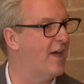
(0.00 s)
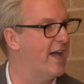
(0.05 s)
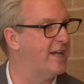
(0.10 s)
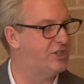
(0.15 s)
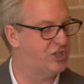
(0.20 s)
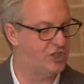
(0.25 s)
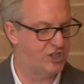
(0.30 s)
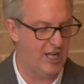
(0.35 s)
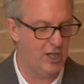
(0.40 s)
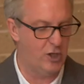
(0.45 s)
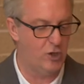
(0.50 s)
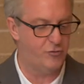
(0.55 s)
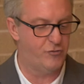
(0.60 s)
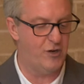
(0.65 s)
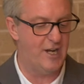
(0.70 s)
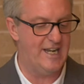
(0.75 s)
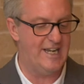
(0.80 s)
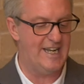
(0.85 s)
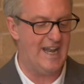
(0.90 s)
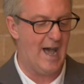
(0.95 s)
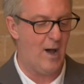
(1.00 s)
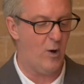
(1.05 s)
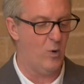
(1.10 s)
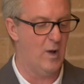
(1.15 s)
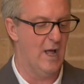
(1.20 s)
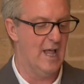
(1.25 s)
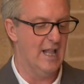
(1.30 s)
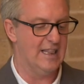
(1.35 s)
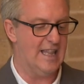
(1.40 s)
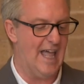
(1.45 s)
their children
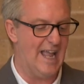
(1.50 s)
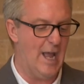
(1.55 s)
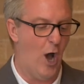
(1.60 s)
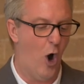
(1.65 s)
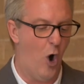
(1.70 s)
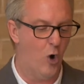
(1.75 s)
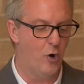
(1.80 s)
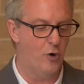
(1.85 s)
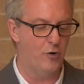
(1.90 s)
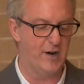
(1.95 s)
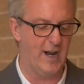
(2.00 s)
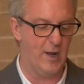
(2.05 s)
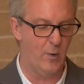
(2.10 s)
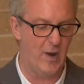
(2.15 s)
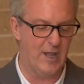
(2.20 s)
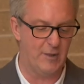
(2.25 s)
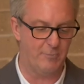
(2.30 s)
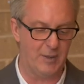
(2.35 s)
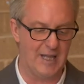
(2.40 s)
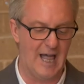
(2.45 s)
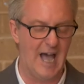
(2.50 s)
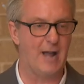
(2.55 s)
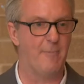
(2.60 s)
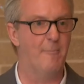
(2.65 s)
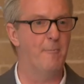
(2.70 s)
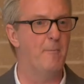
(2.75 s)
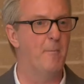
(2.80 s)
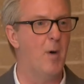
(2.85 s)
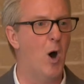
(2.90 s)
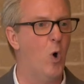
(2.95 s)
now lay hungry with black
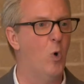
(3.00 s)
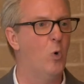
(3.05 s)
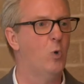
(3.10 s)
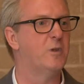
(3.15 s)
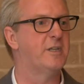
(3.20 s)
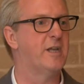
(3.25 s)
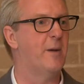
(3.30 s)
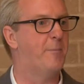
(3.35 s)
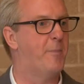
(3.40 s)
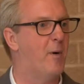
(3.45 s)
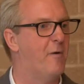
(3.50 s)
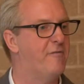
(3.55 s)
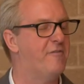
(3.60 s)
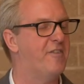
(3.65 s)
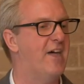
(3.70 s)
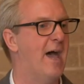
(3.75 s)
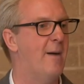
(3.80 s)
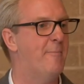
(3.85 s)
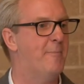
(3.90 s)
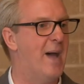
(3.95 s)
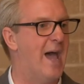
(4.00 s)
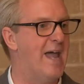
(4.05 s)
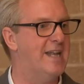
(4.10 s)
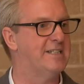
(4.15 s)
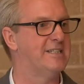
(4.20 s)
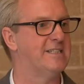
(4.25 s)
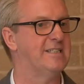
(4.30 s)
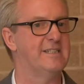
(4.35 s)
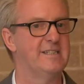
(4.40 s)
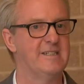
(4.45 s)
mould above their
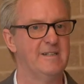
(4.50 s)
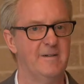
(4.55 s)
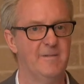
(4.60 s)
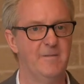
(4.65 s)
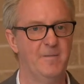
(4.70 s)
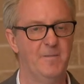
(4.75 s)
beds.